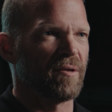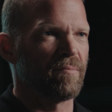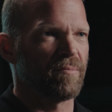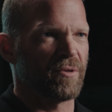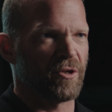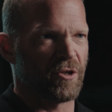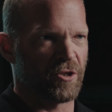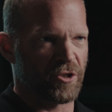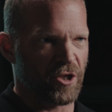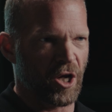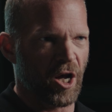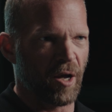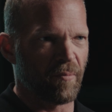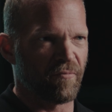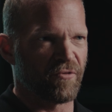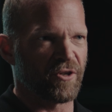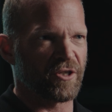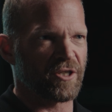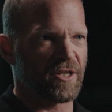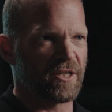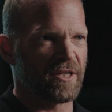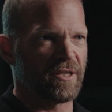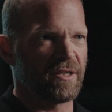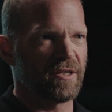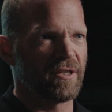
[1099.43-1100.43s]
because
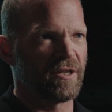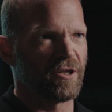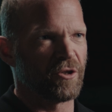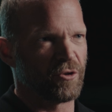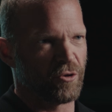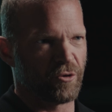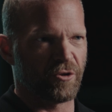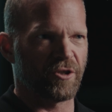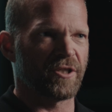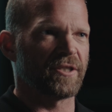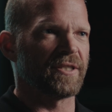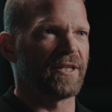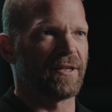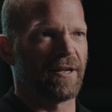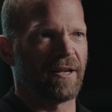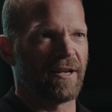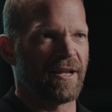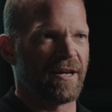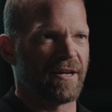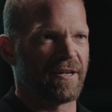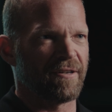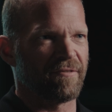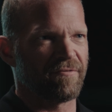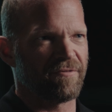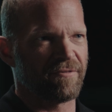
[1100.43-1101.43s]
obviously you're still
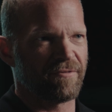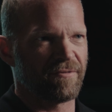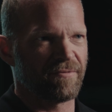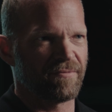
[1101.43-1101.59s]
alive.